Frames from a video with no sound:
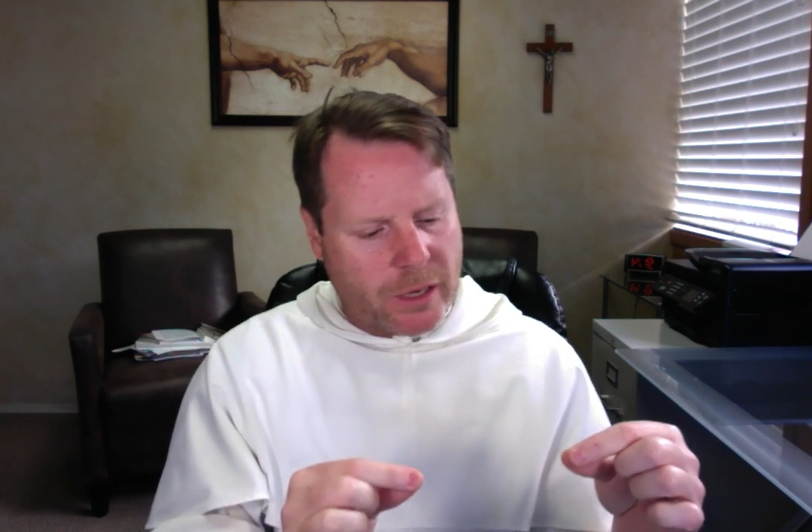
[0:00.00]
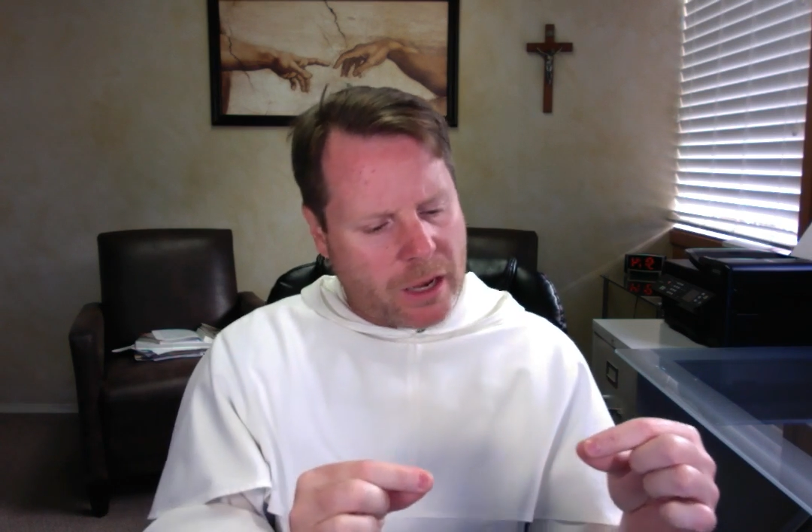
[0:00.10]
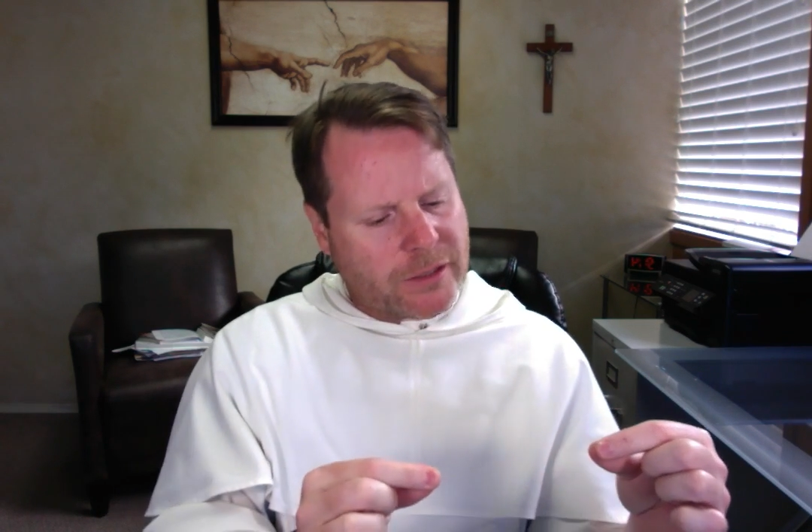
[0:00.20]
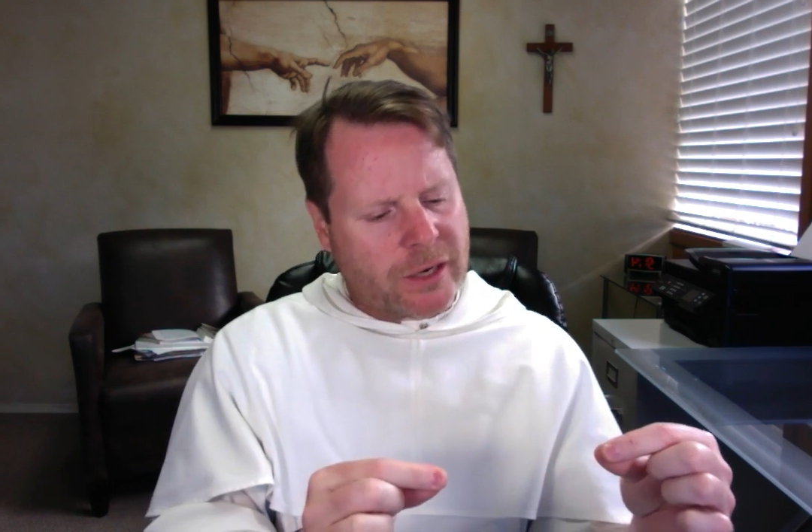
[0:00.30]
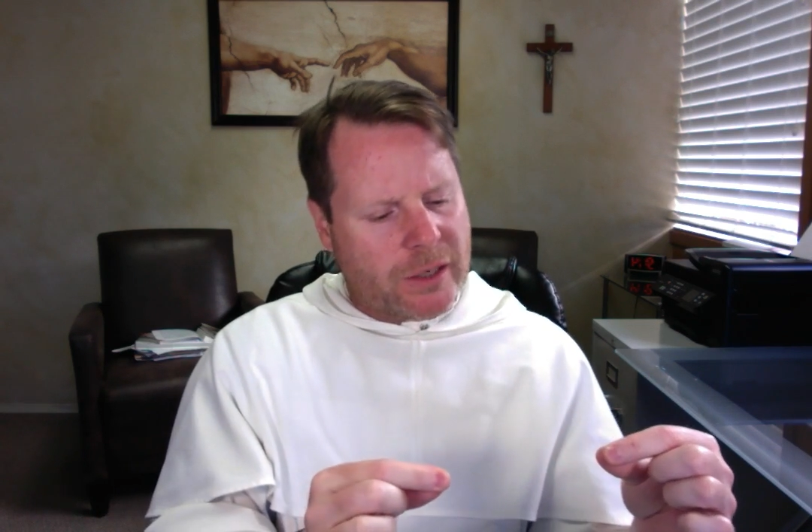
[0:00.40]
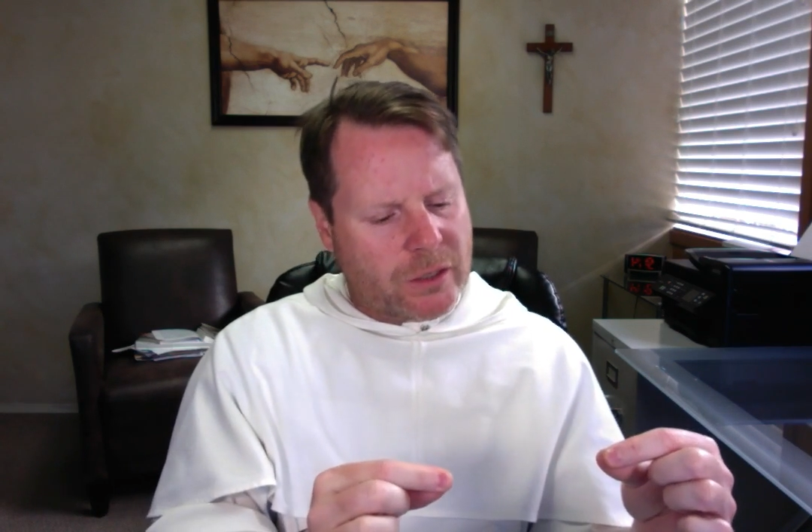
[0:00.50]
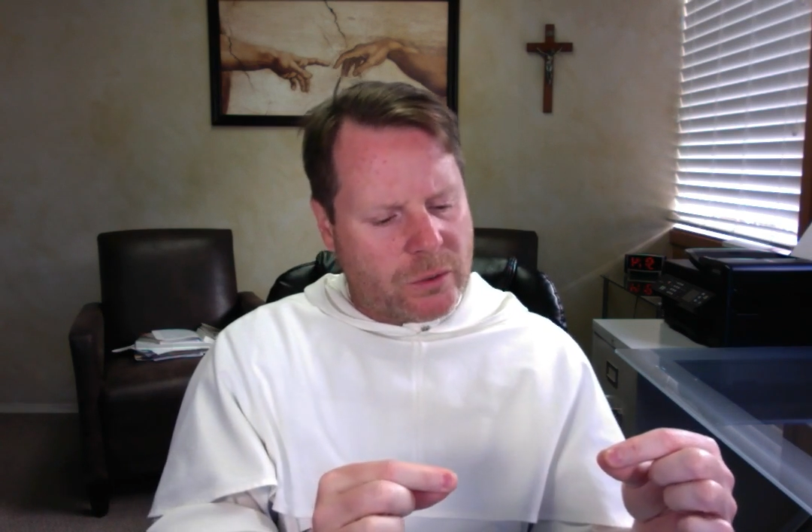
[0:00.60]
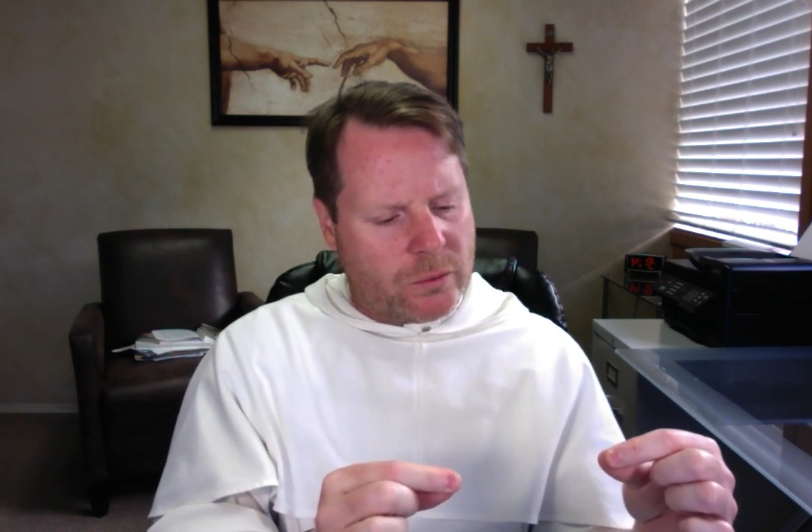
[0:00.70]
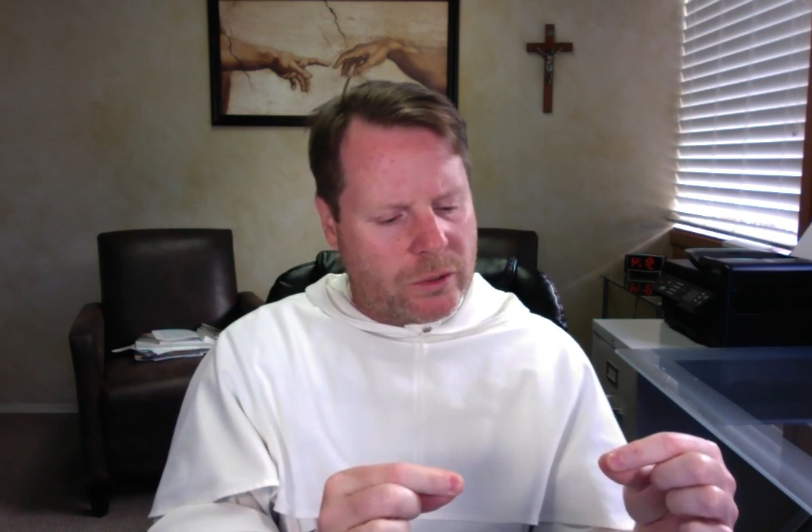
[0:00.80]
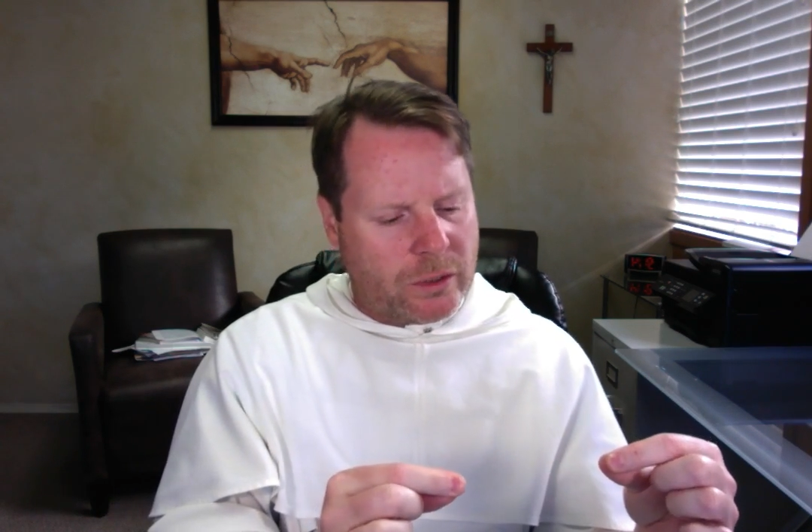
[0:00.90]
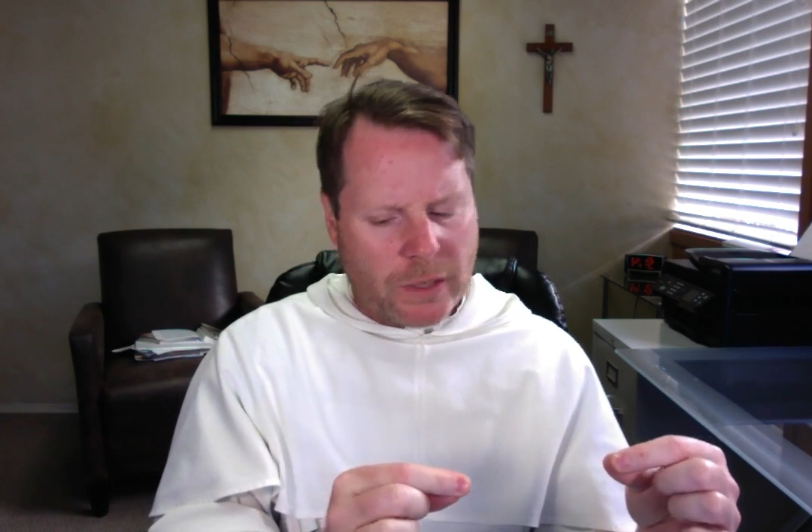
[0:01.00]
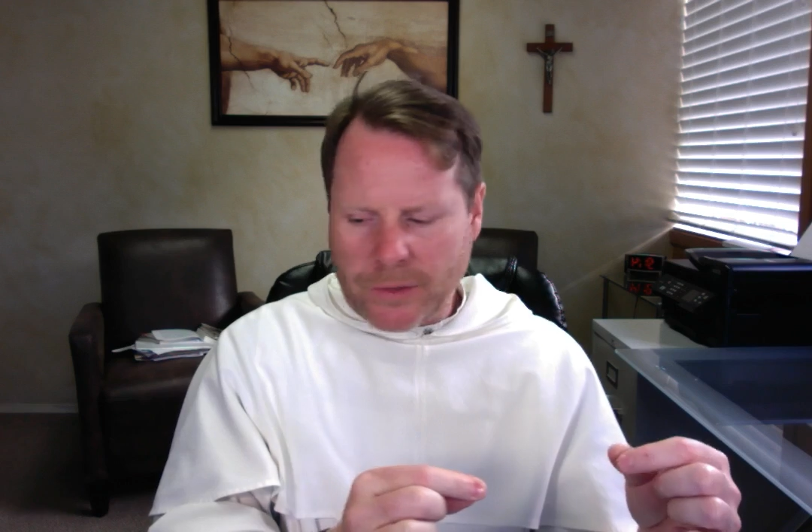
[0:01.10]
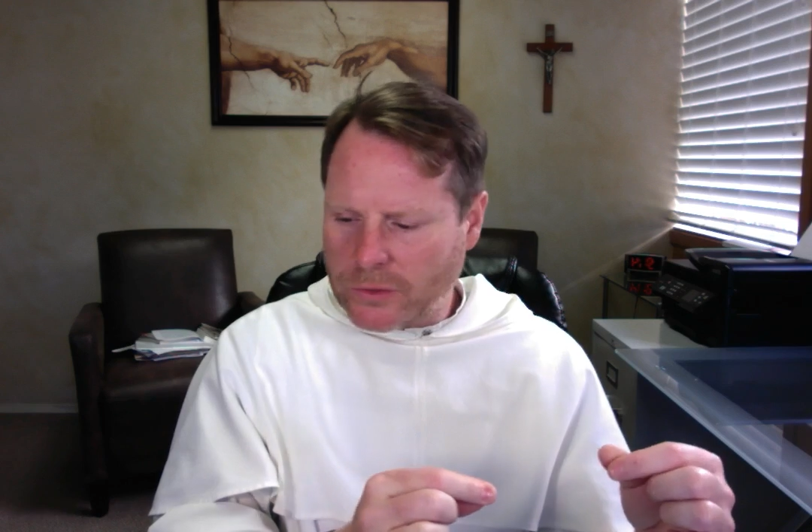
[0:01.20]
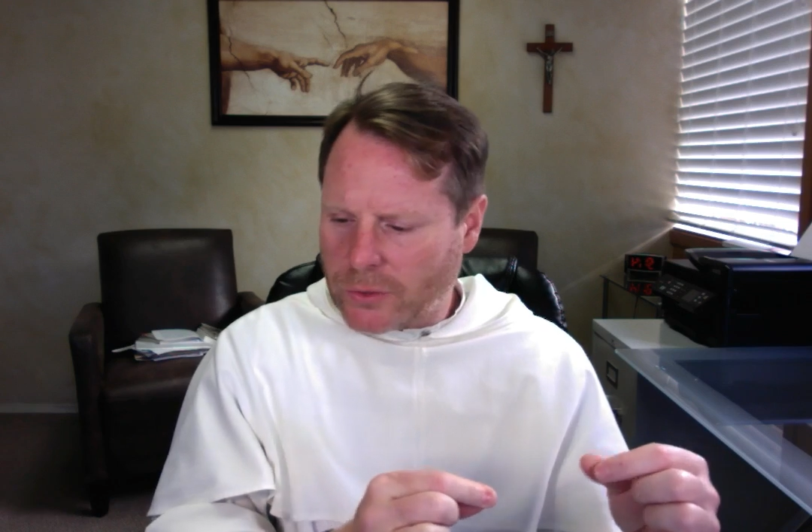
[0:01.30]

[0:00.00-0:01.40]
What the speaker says: oh, it's kind of cool, and then